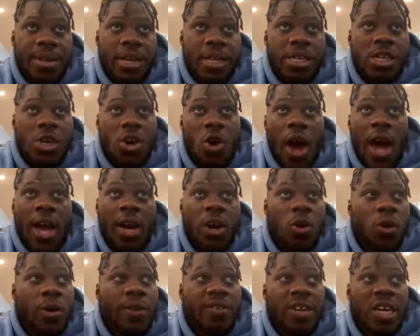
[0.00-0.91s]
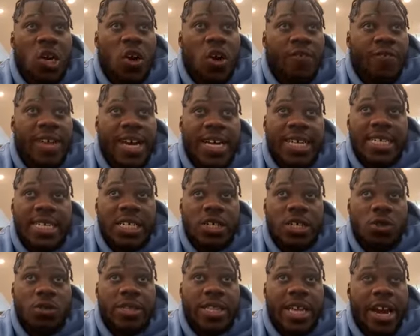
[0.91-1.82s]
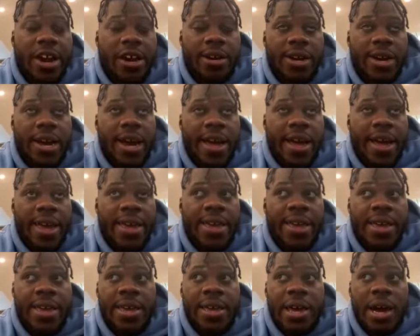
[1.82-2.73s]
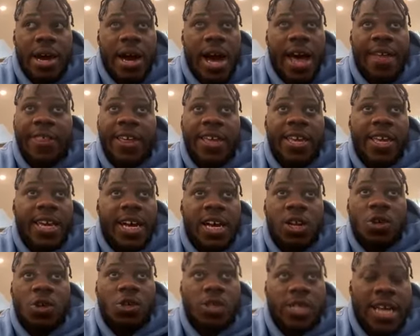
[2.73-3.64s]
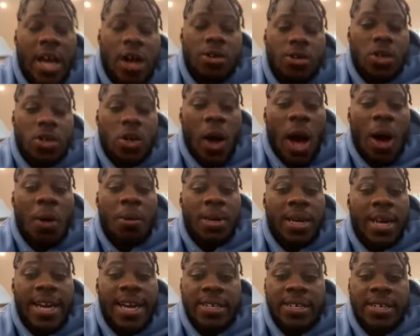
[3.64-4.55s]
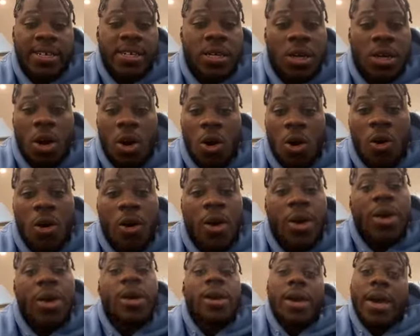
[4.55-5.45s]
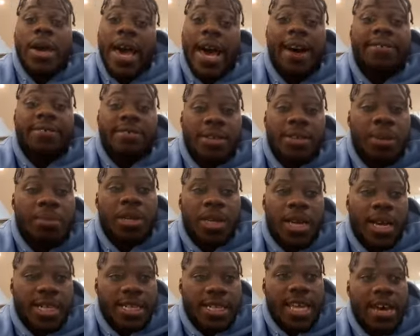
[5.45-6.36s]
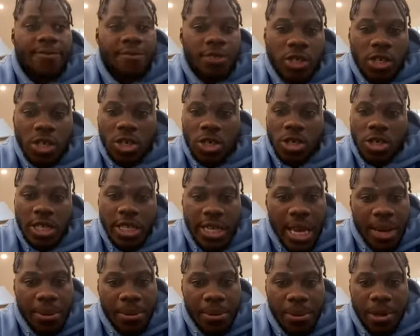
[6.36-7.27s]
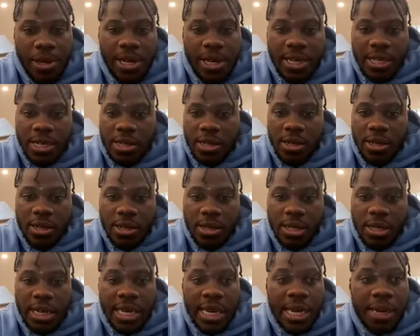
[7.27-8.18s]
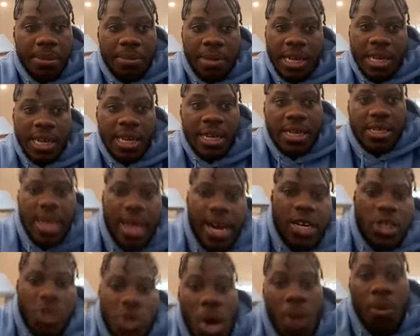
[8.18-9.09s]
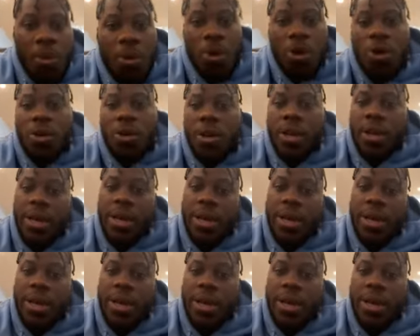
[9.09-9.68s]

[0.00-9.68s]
So I don't even know if that's still there or not. I think it closed down. So I would like to, have something like that for sure in the neighborhood to keep the kids out of trouble.